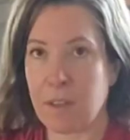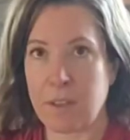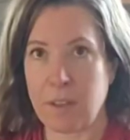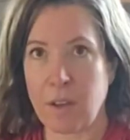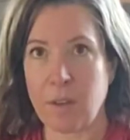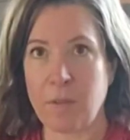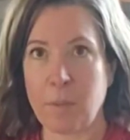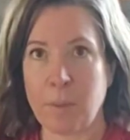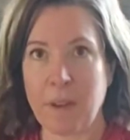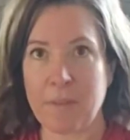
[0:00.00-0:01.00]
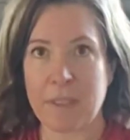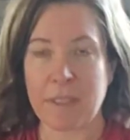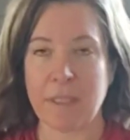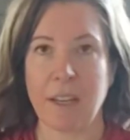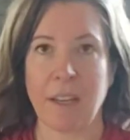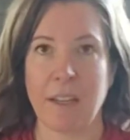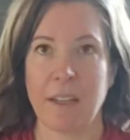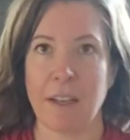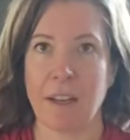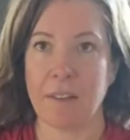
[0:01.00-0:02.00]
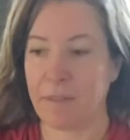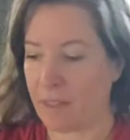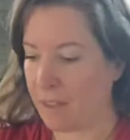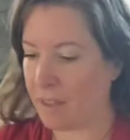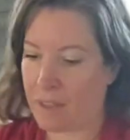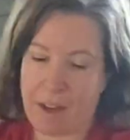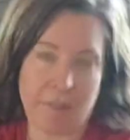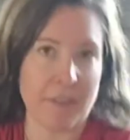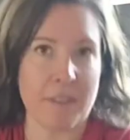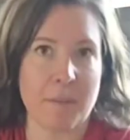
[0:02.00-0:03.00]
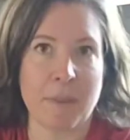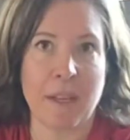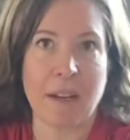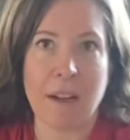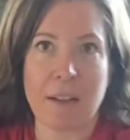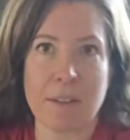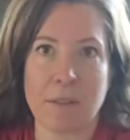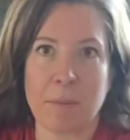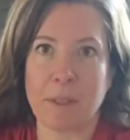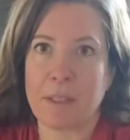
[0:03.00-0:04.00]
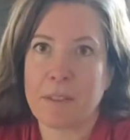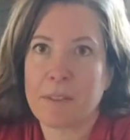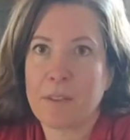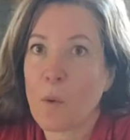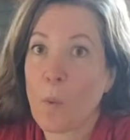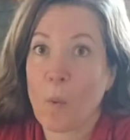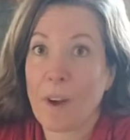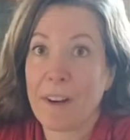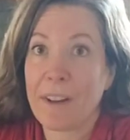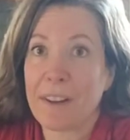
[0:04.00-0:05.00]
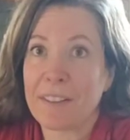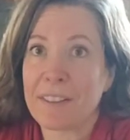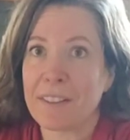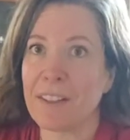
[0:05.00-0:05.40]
So for breakfast today, I felt like having some banana ice cream because why not?